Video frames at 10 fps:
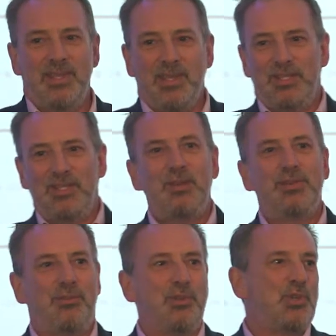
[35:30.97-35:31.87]
a
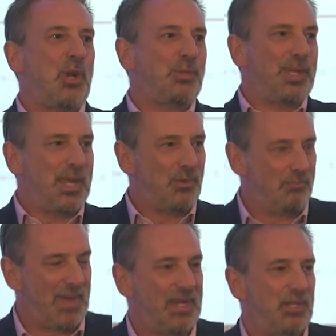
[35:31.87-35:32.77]
series of control towers
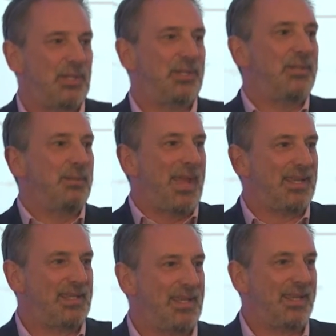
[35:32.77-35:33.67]
managing
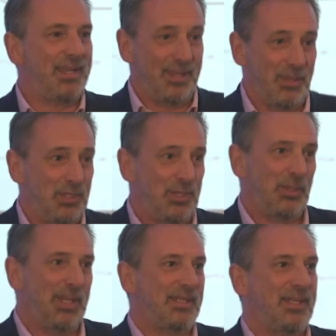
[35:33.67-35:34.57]
domestic, and the two
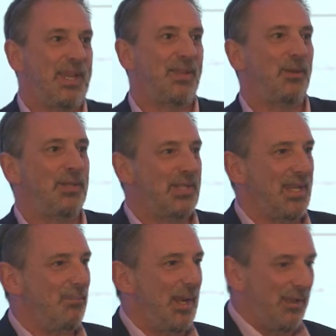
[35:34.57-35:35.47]
linked together on the
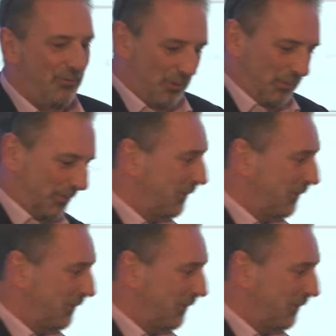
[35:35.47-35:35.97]
same platform.